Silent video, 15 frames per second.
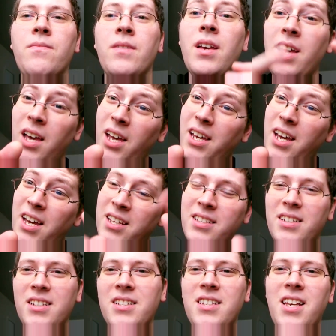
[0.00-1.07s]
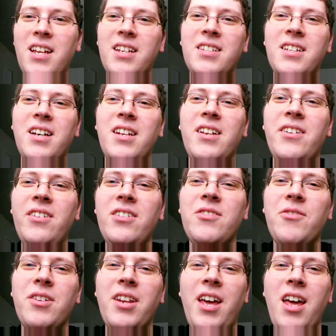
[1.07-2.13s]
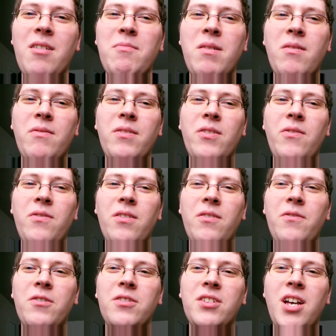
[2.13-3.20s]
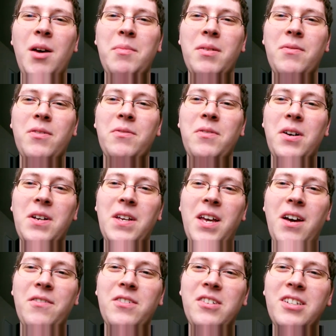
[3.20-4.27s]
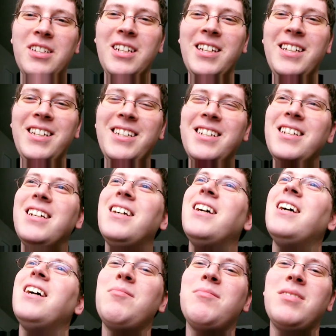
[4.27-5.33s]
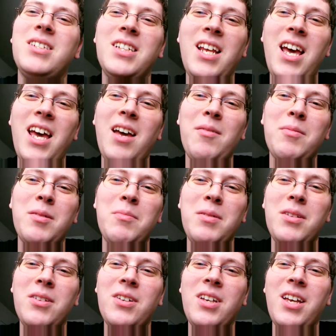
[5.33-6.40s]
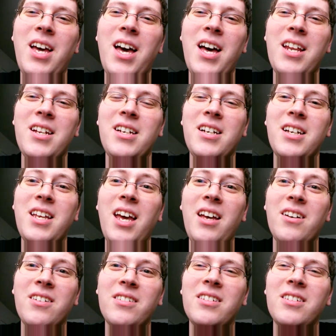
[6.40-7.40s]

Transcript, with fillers: Hey guys, it's TheAndySan here, doing an anime review for the first time in for fucking ever. Today I'm going to be looking at K-On!